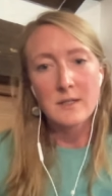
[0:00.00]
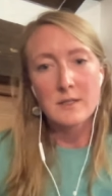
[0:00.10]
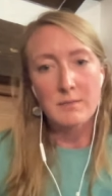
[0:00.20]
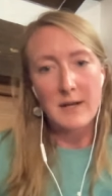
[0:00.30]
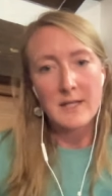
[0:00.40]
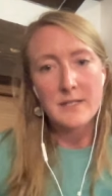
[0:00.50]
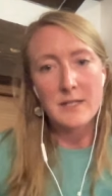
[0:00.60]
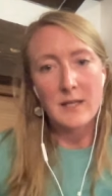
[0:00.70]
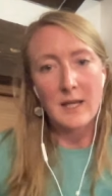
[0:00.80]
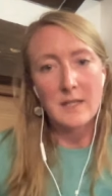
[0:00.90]
to race and
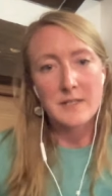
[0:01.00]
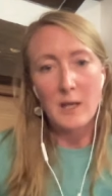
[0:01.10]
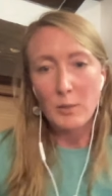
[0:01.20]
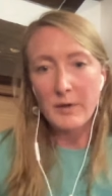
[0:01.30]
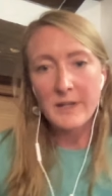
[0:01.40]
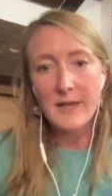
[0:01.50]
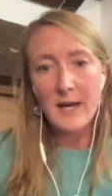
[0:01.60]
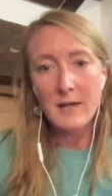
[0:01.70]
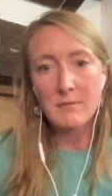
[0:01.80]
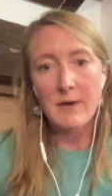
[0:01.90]
like celebrate
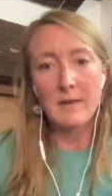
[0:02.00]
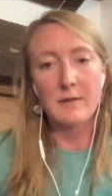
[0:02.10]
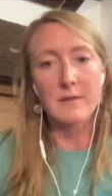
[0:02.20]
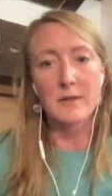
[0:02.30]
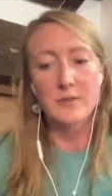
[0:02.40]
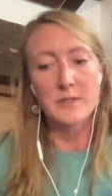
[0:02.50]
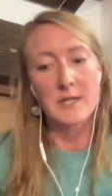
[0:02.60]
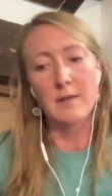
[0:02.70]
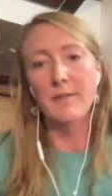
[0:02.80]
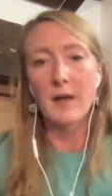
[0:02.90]
that rather than just
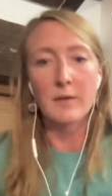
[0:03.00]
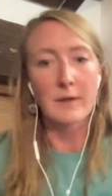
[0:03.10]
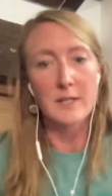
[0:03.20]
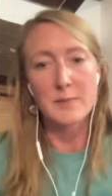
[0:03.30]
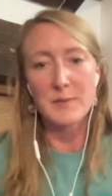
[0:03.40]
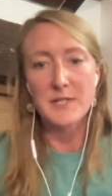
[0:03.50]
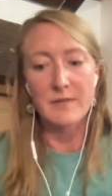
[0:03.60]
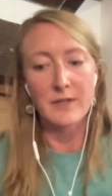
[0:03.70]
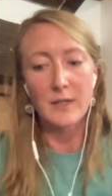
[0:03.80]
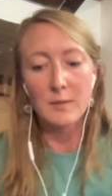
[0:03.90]
like following a
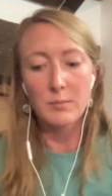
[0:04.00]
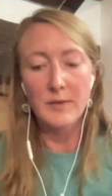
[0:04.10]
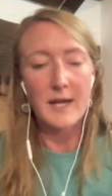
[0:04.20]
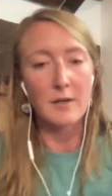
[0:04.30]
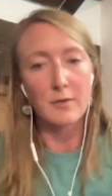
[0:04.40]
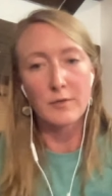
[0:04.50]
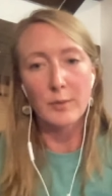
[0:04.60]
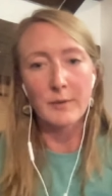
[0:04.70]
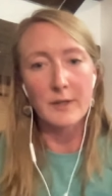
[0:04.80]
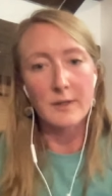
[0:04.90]
specific plan or
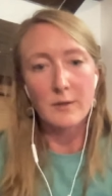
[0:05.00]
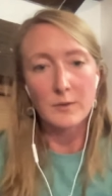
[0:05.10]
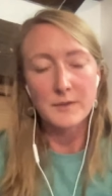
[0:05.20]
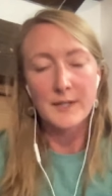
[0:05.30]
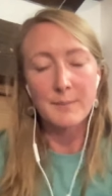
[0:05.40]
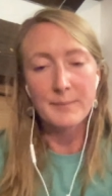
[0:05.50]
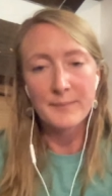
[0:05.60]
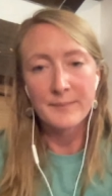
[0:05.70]
formula the whole time.